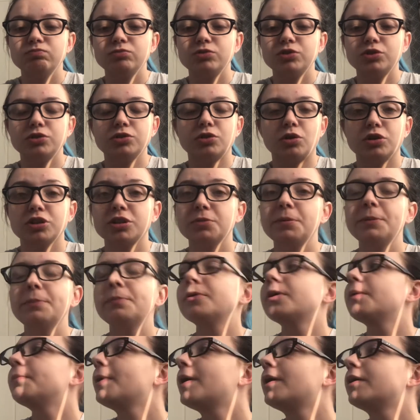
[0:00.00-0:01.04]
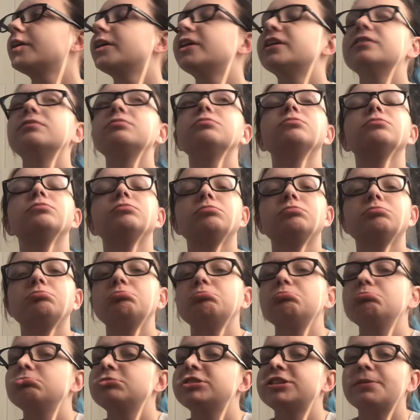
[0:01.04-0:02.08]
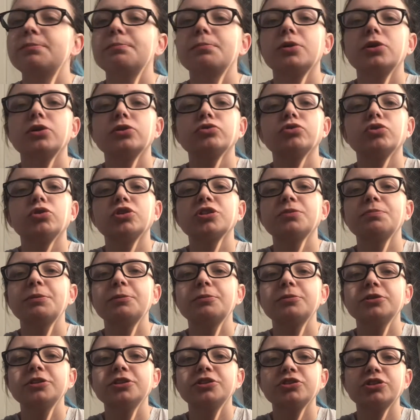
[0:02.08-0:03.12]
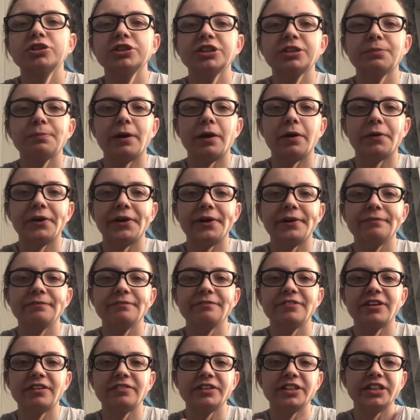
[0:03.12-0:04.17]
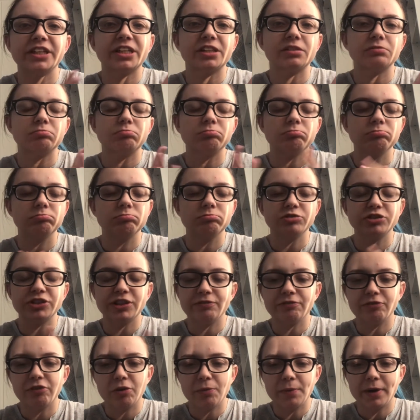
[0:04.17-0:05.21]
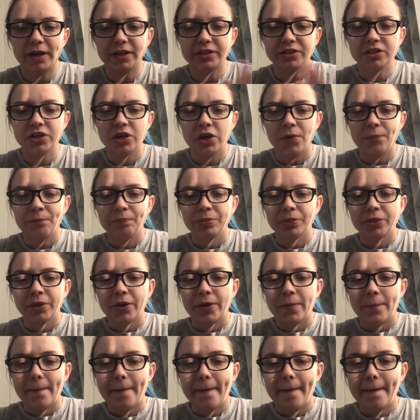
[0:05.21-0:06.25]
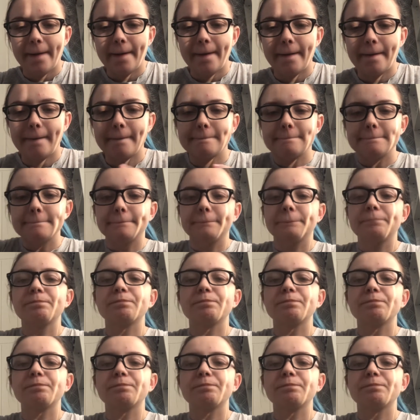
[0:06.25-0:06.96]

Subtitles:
talk to people about it. Simple. Talk to people you trust about it. Very straightforward. Number